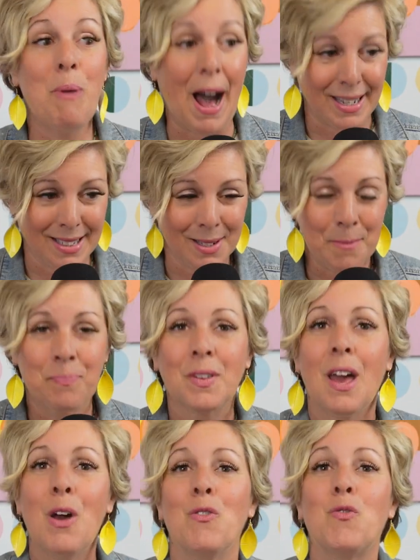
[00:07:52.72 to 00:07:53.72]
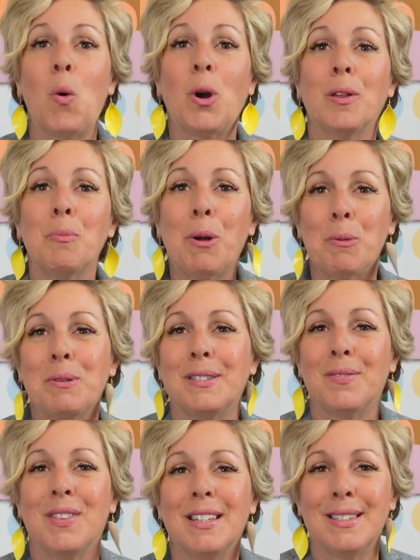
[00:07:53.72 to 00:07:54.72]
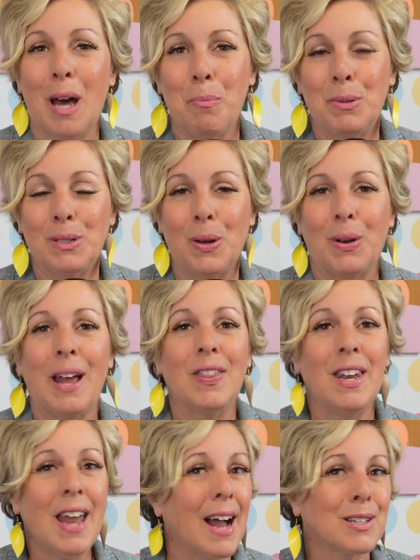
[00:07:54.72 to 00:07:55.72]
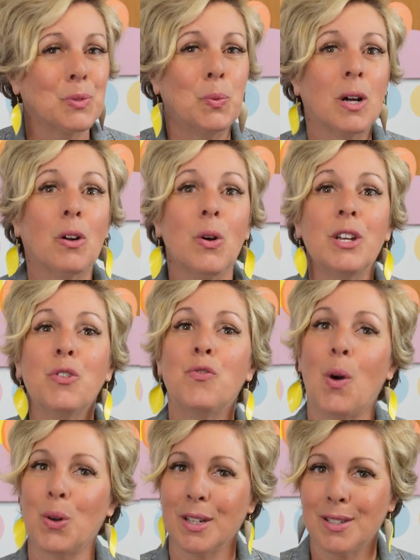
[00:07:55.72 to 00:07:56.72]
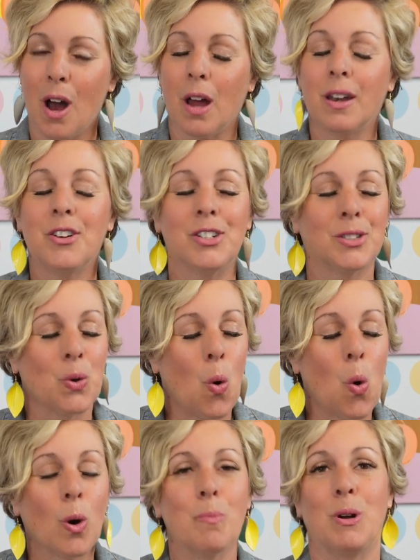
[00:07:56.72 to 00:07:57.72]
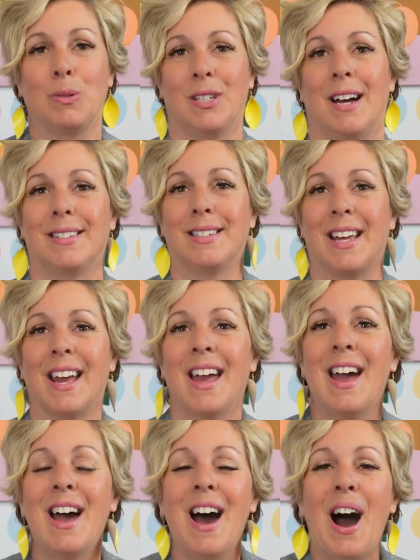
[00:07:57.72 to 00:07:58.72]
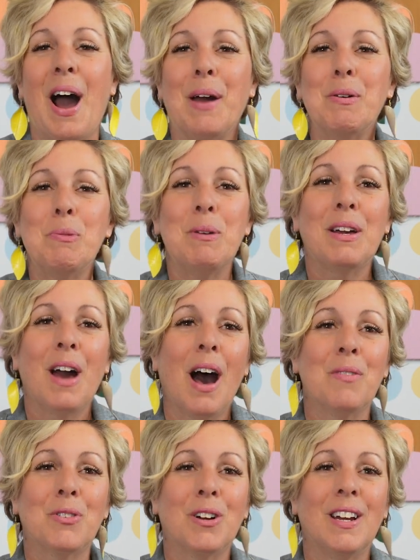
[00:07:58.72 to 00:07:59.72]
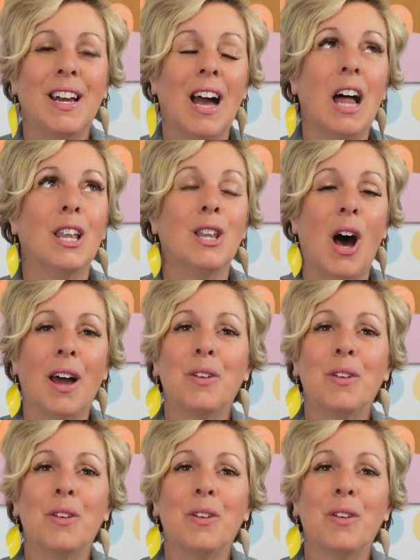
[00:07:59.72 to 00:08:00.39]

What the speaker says: But for the purpose of this episode and the next, we're going to focus on just hormone testing. I will be covering a lot